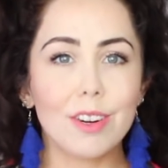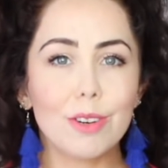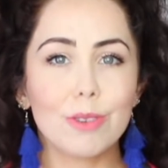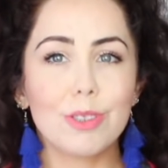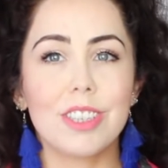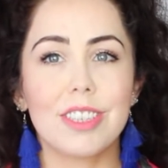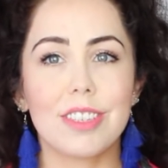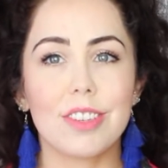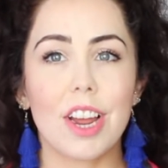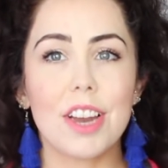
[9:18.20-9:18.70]
I
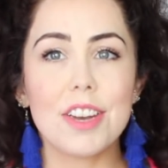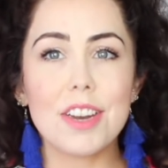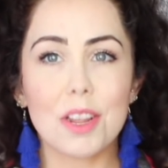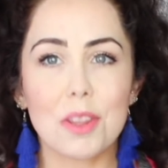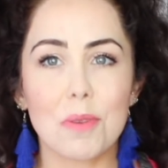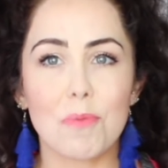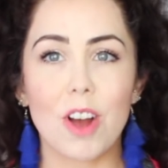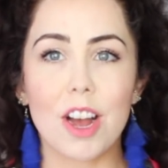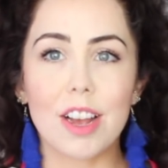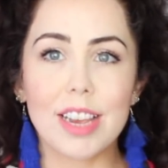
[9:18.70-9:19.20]
ordered
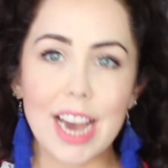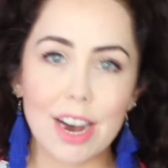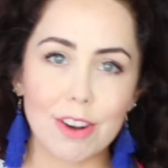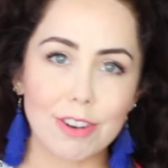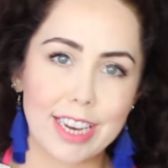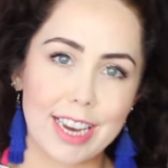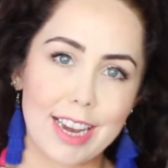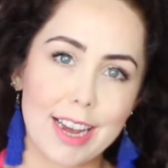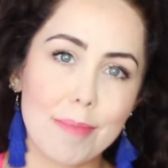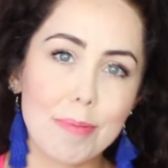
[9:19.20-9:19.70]
another
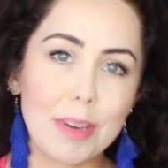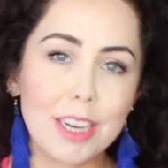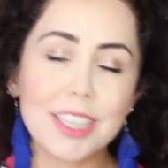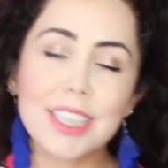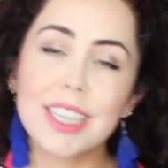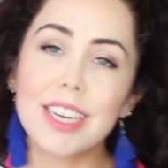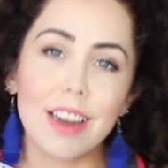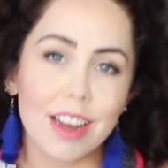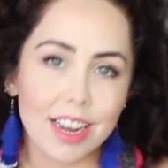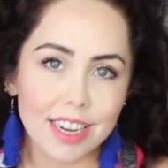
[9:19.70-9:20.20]
workout gear
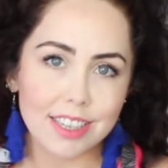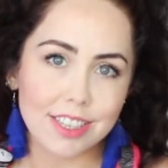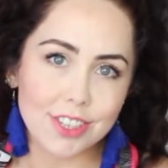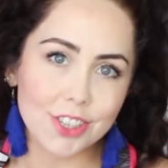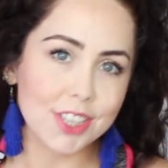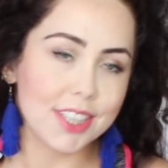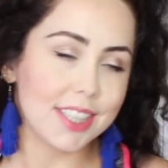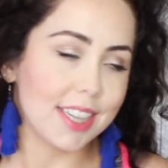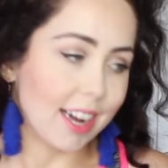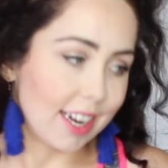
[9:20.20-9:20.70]
because like I
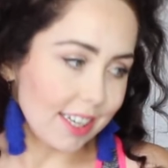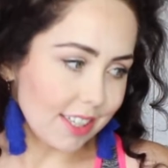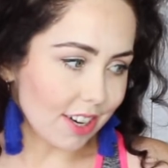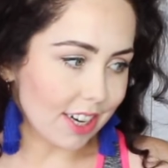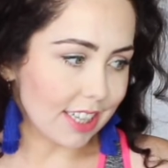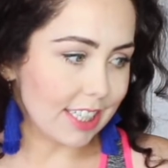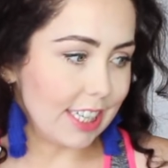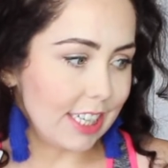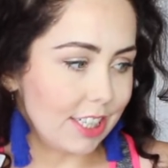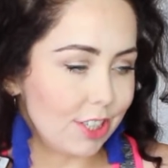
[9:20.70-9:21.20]
just said,
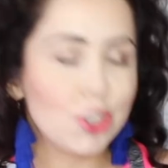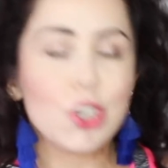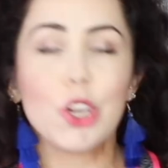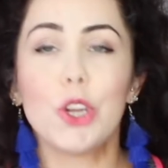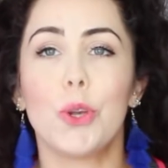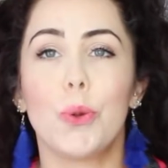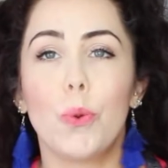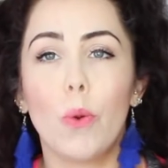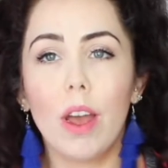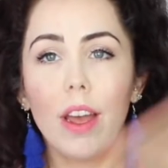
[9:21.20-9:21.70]
I need
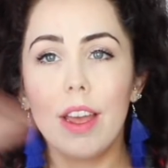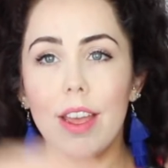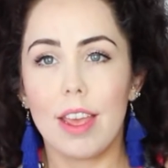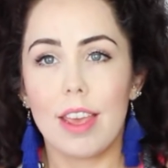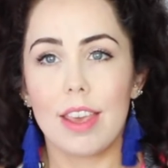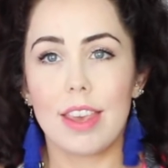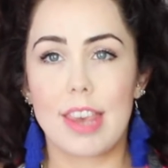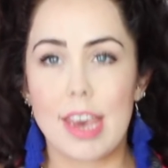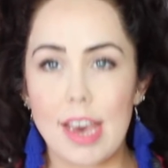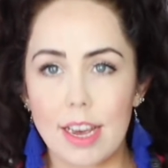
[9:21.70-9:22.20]
to
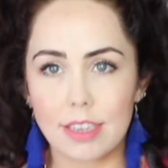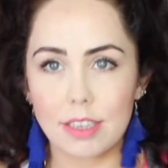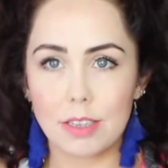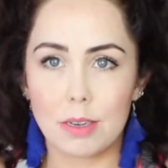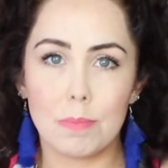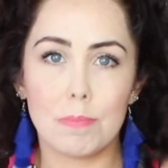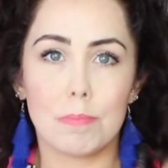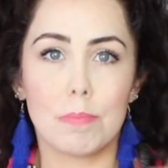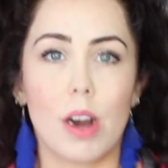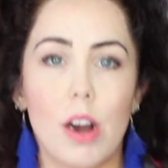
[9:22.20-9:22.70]

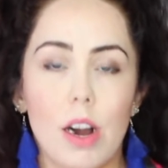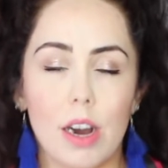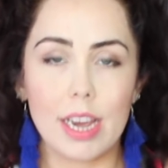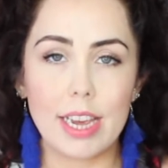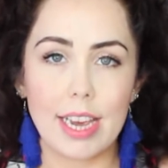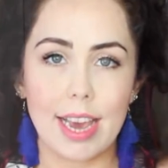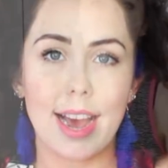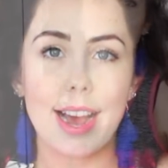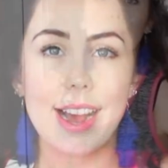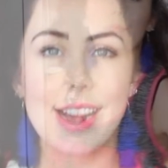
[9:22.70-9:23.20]
get my